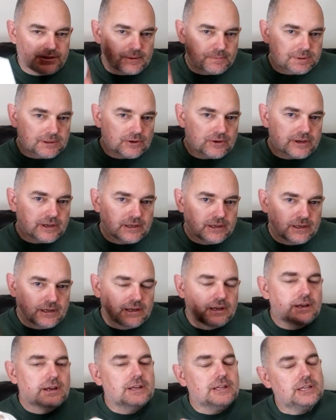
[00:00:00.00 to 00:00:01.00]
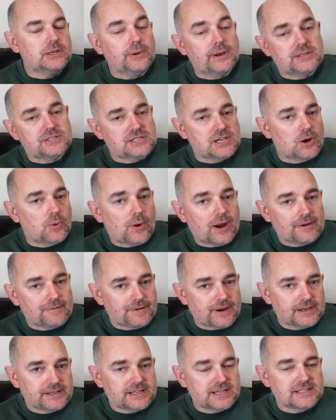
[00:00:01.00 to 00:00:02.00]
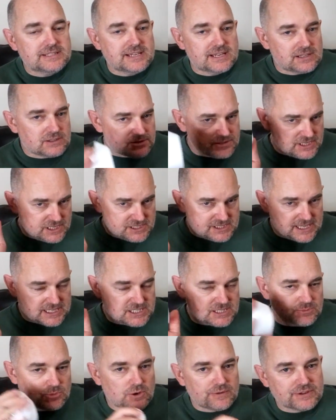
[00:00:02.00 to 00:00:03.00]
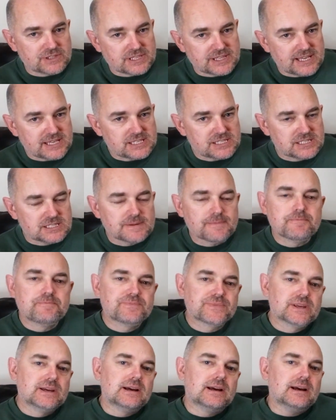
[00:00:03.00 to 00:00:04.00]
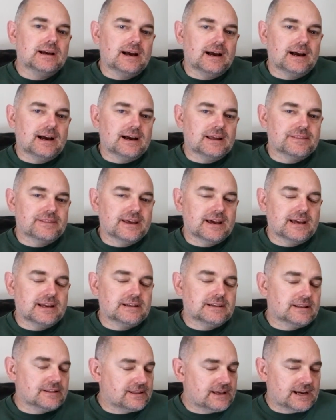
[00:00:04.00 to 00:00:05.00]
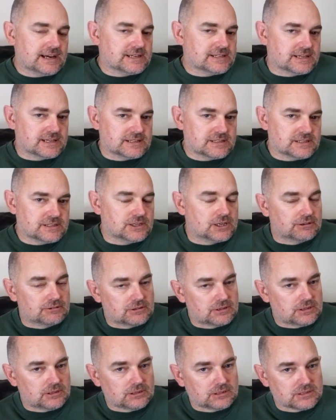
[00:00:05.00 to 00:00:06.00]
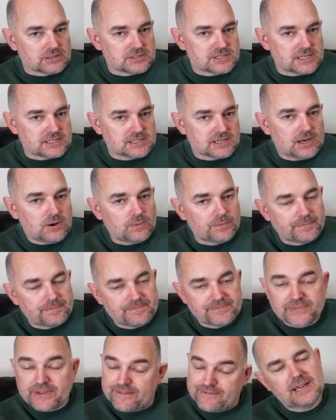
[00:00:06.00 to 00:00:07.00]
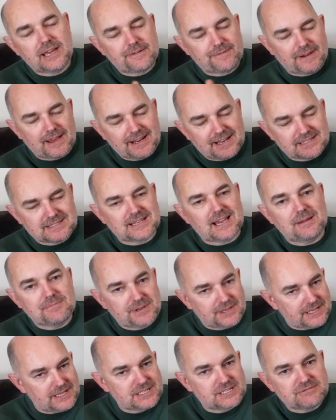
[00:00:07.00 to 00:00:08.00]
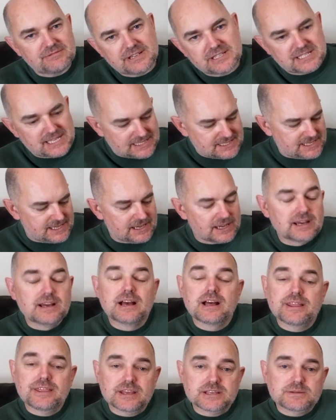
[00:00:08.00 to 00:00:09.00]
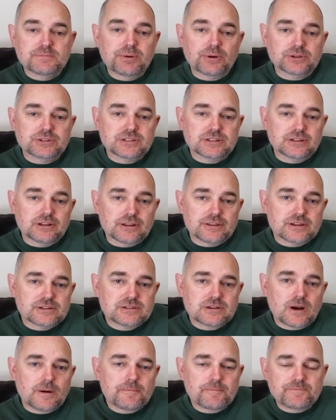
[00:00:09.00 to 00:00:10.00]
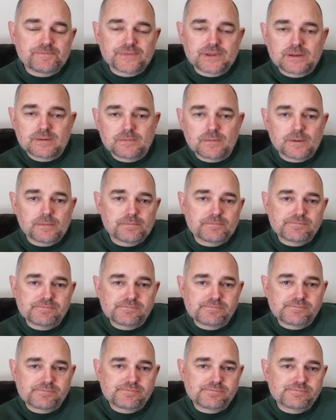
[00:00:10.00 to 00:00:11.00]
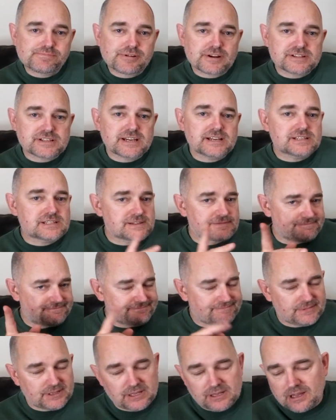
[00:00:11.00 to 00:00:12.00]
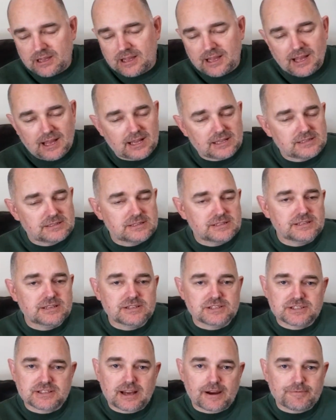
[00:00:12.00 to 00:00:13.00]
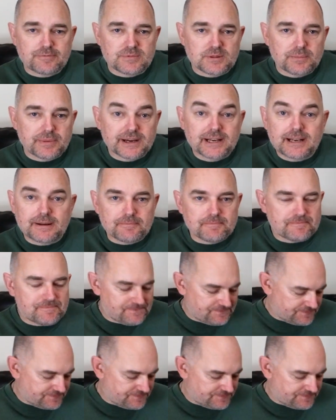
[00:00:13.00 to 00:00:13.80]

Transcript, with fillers: the plug. You enter your Wi-Fi details, it sends them over to this, and then that is it. You're all set to go. If any time you need to reset it, there's a button on the top. Press it and start from the beginning.